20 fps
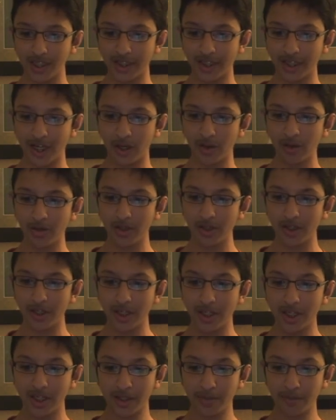Now,
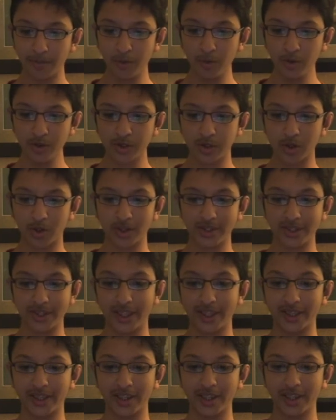Moore's Law
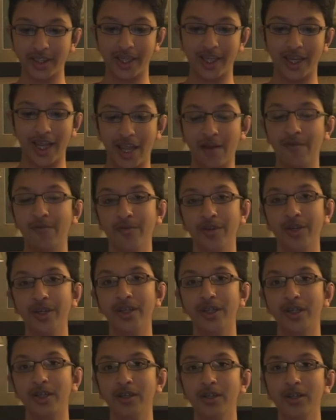stated that every
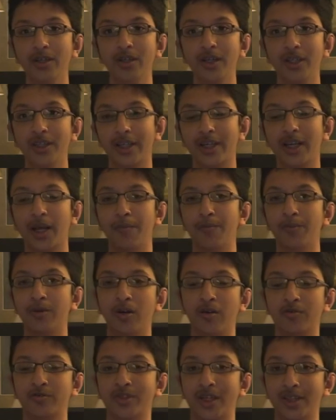year, the number
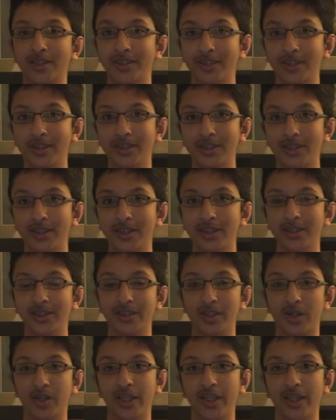of
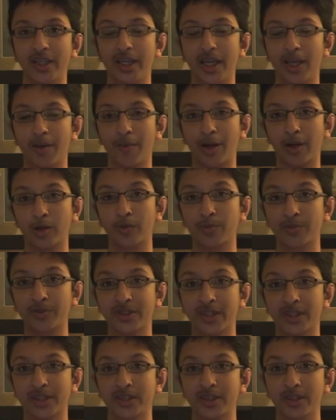transistors in a
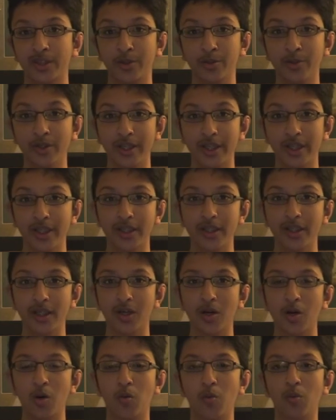microprocessor unit
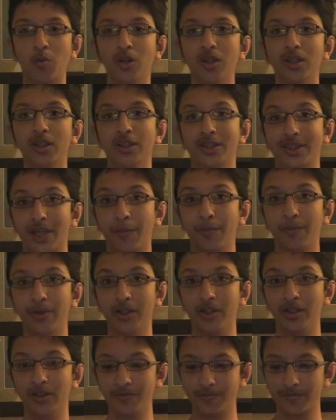will
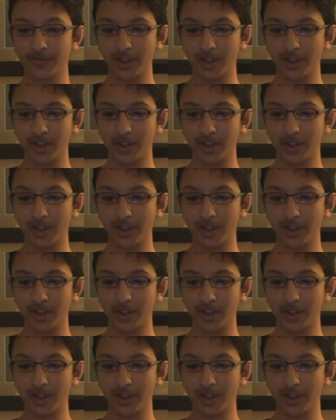double.